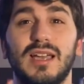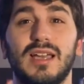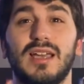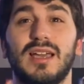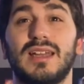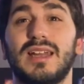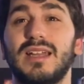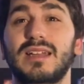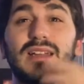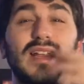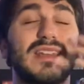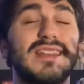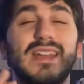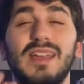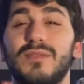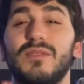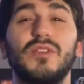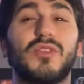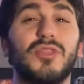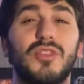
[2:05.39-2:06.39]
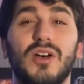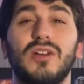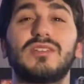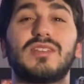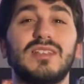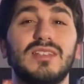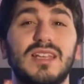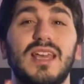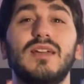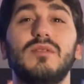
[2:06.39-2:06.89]
And I never thought the
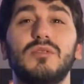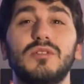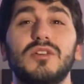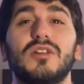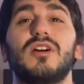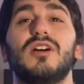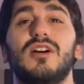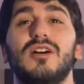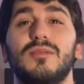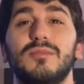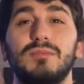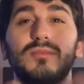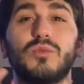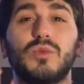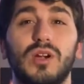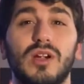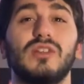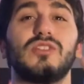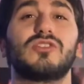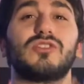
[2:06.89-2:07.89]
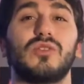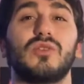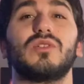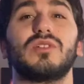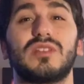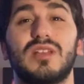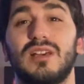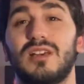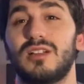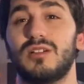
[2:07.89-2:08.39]
day would come where Ahsoka
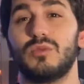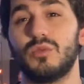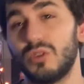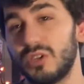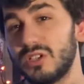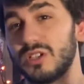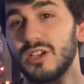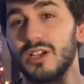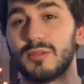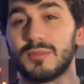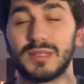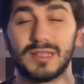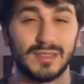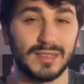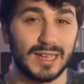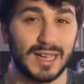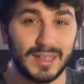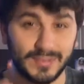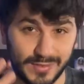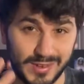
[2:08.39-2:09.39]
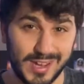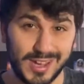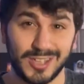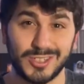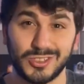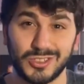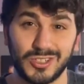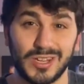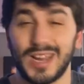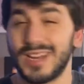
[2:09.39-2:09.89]
Tano would come in live
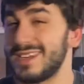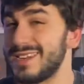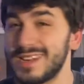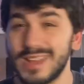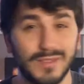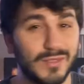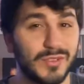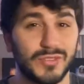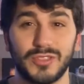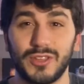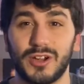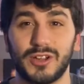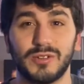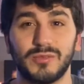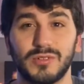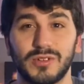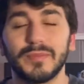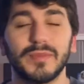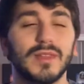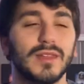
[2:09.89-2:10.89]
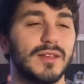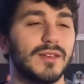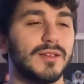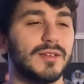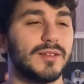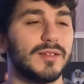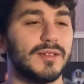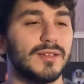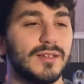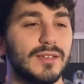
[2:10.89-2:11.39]
action. I never thought it would come.
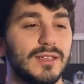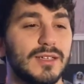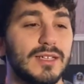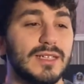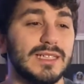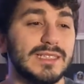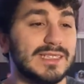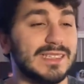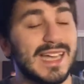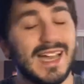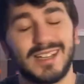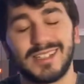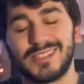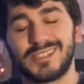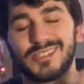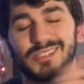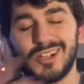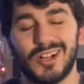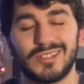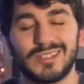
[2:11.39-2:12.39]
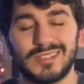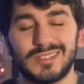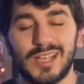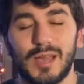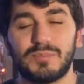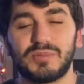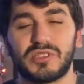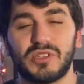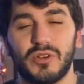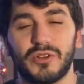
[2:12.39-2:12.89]
Now, to start this
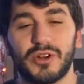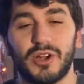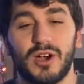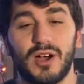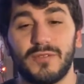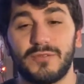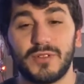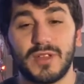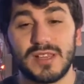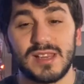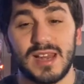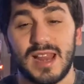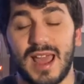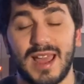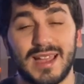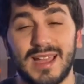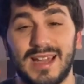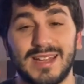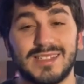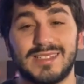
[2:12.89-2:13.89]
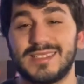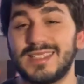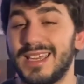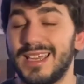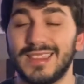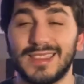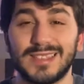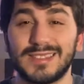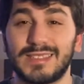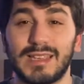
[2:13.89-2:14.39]
episode off, and I gotta say,
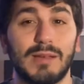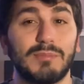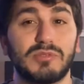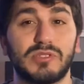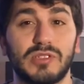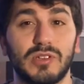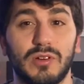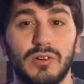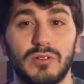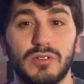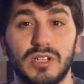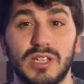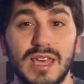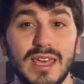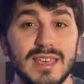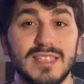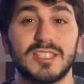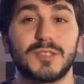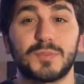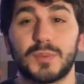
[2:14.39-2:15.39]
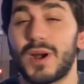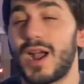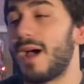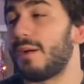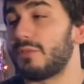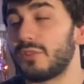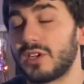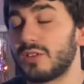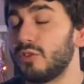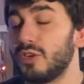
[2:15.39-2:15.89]
this episode is probably
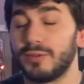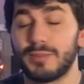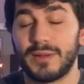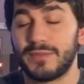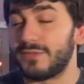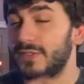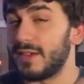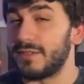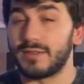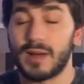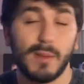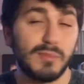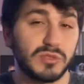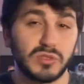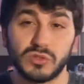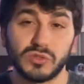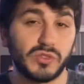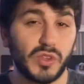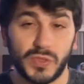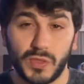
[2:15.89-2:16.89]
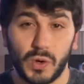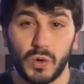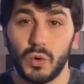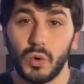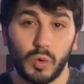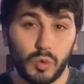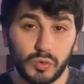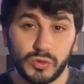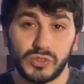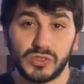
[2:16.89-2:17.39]
like one of my favorite episodes of the
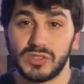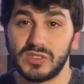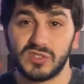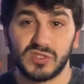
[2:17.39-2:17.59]
whole season.